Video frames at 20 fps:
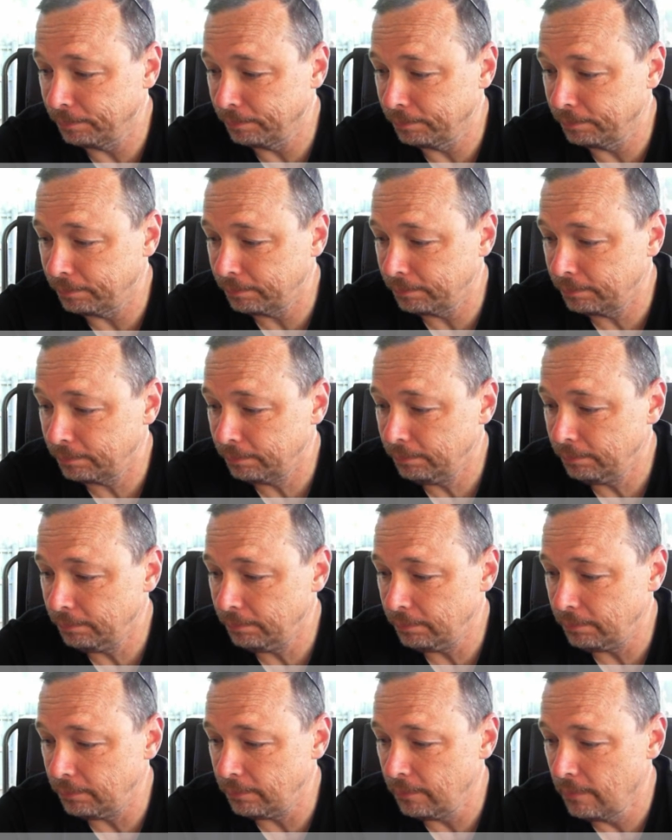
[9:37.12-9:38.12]

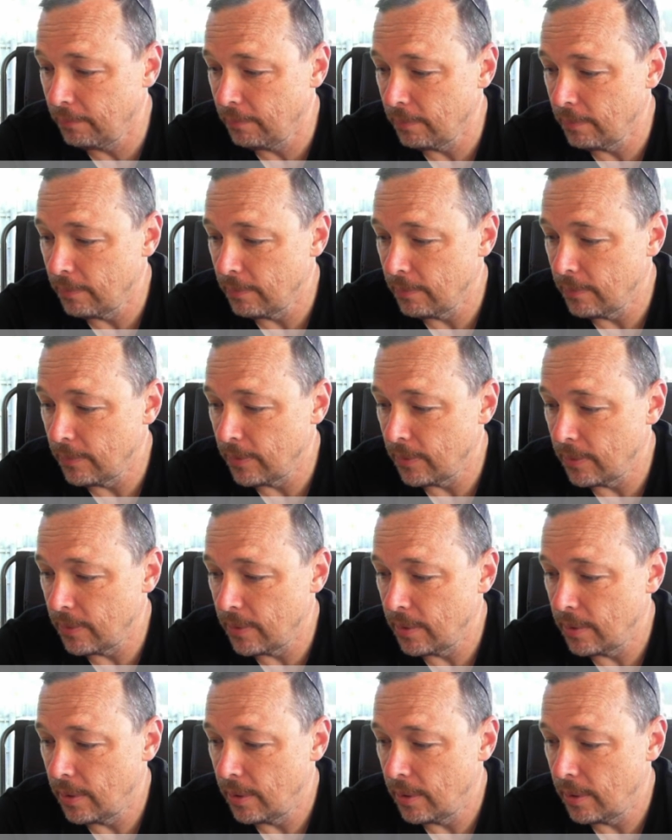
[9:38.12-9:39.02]
Nothing is said.